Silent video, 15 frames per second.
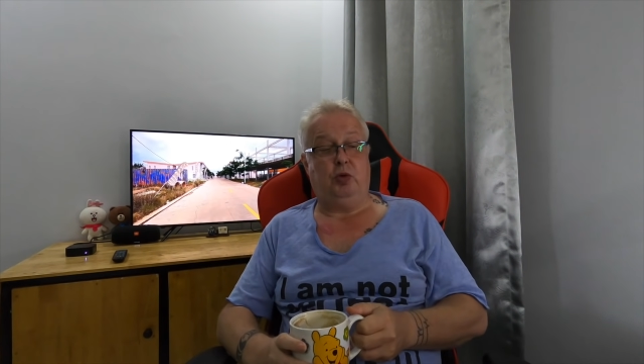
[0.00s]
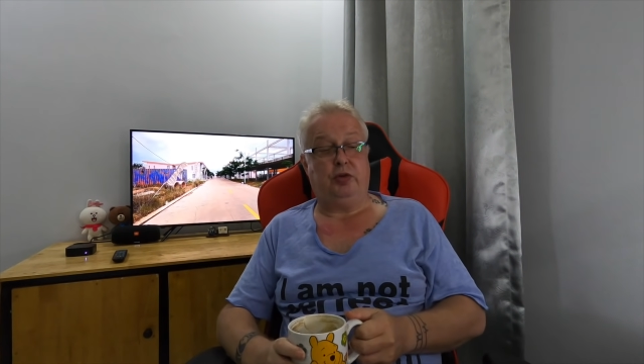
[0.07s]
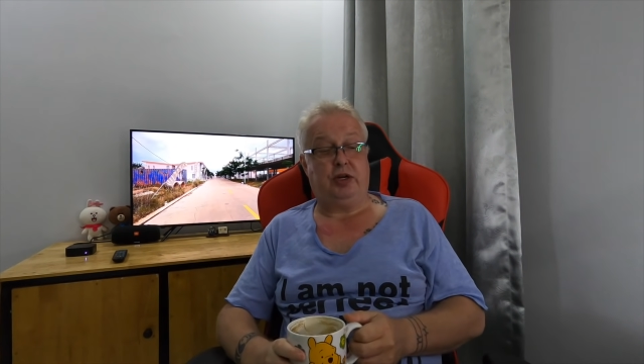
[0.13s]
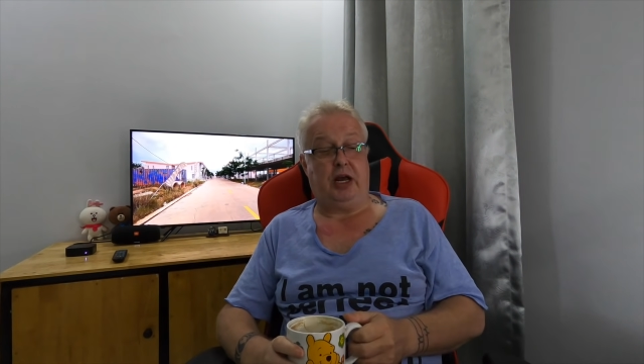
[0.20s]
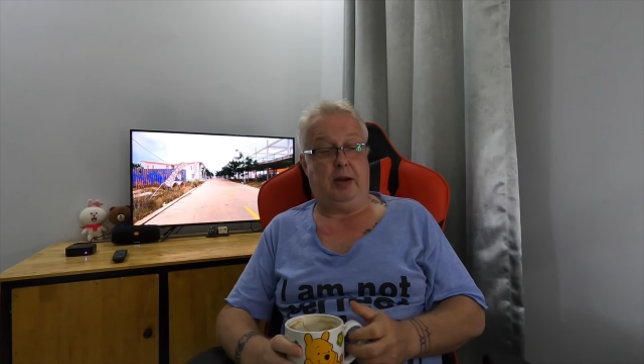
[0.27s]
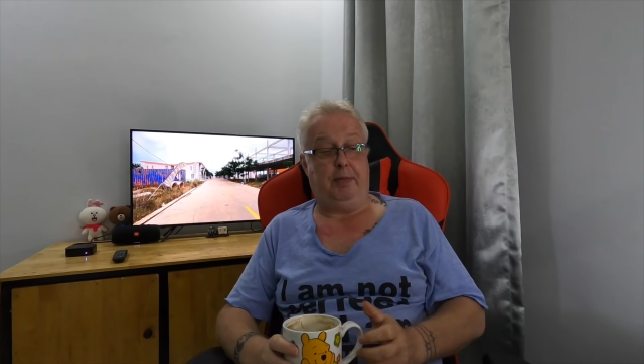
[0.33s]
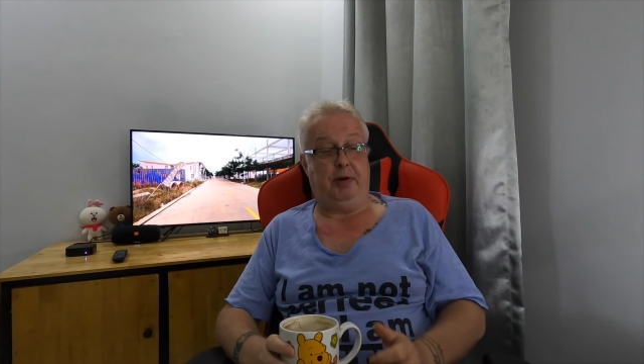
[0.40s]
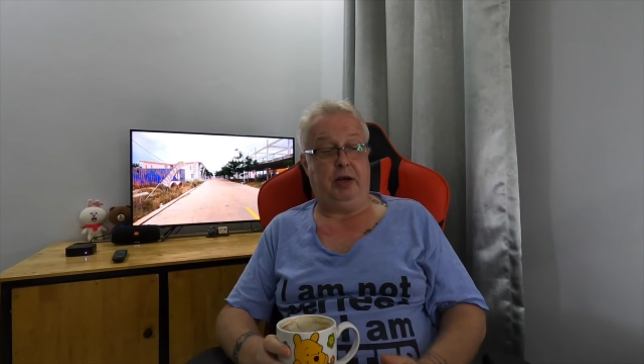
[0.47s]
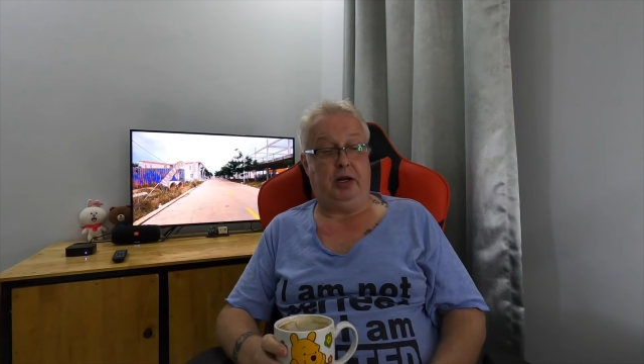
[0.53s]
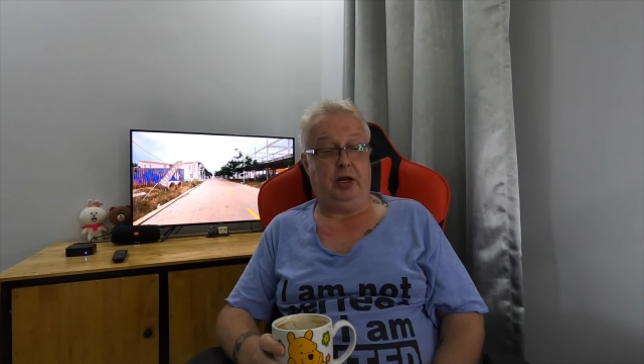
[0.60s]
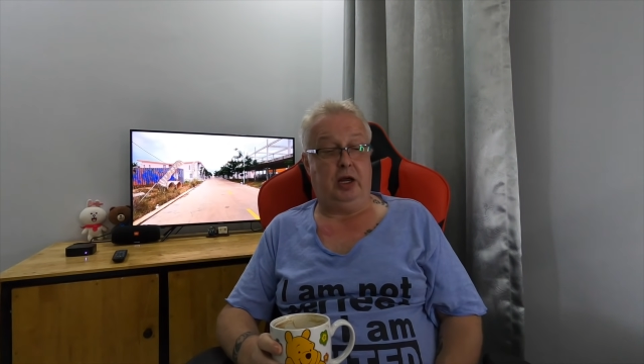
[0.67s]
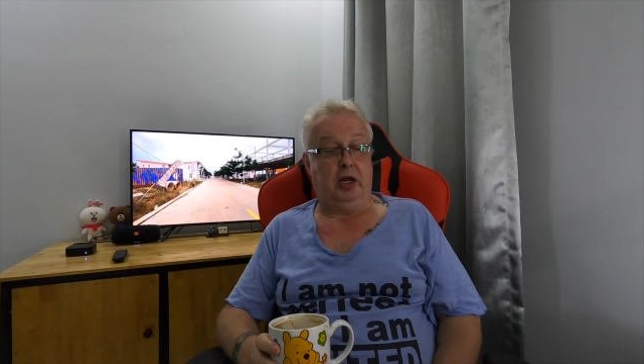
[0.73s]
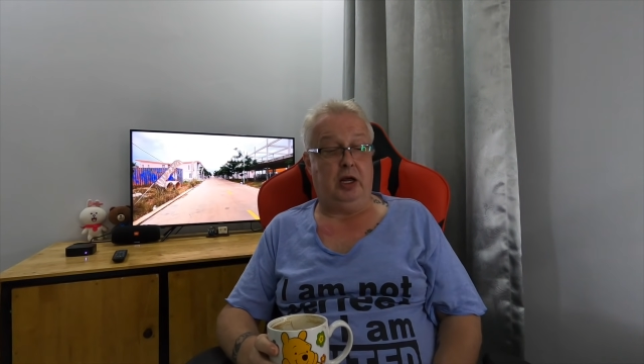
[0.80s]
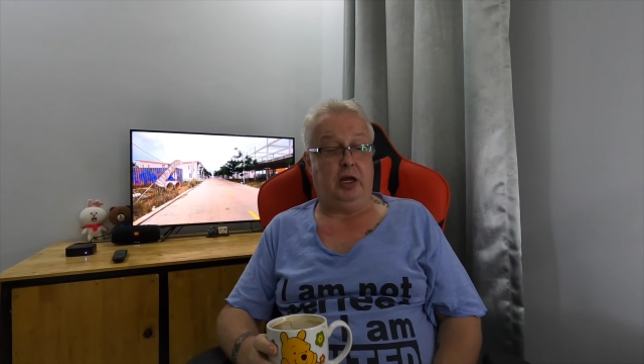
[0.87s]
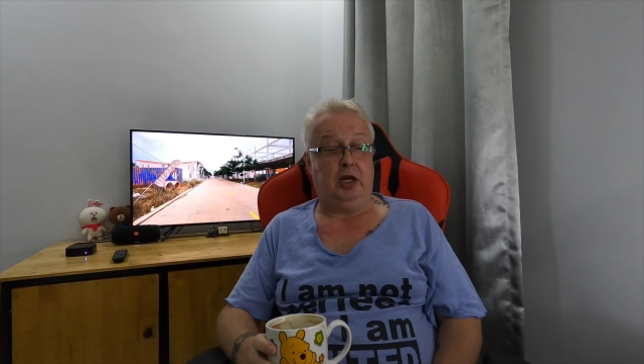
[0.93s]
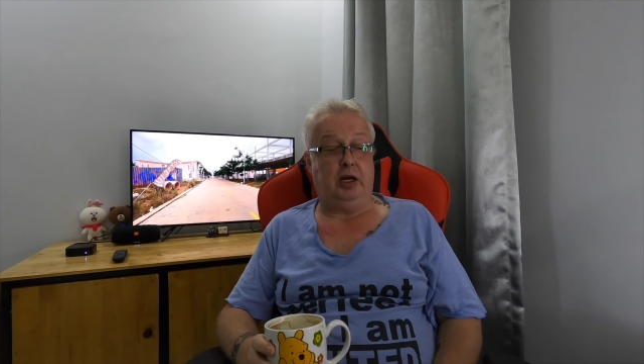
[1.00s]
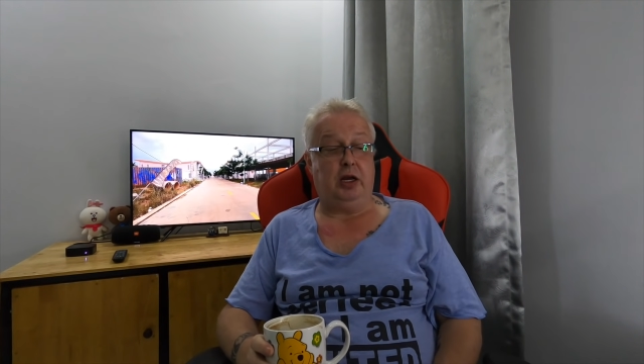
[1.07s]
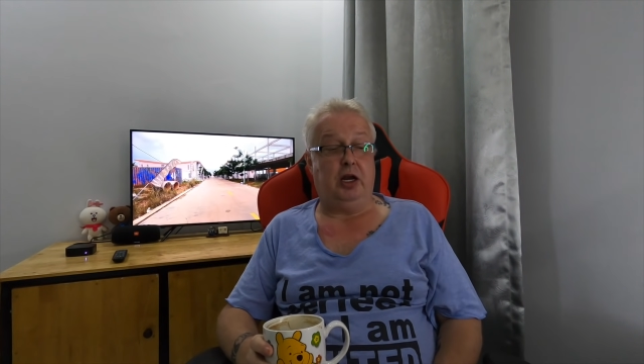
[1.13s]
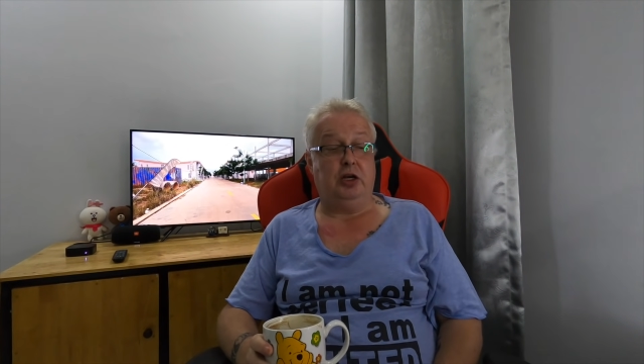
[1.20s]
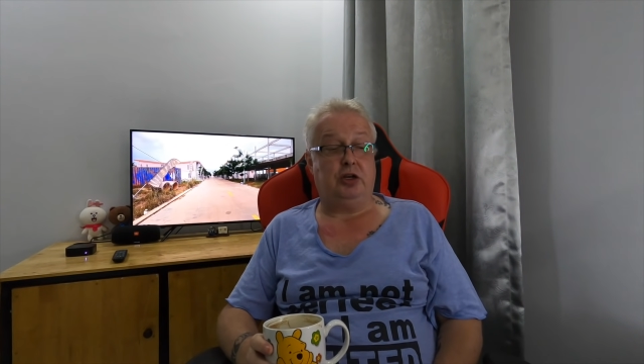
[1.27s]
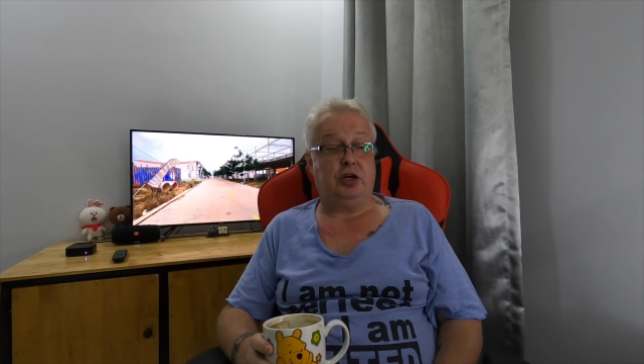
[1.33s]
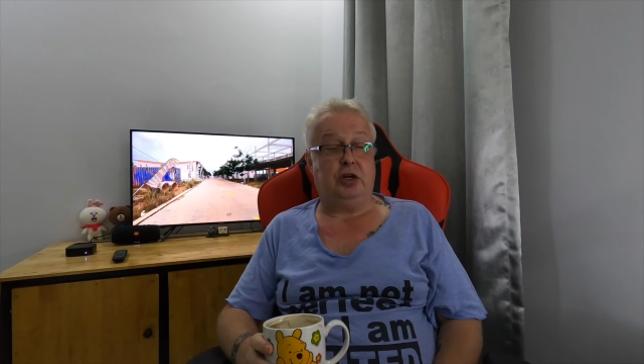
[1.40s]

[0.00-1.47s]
what's happening in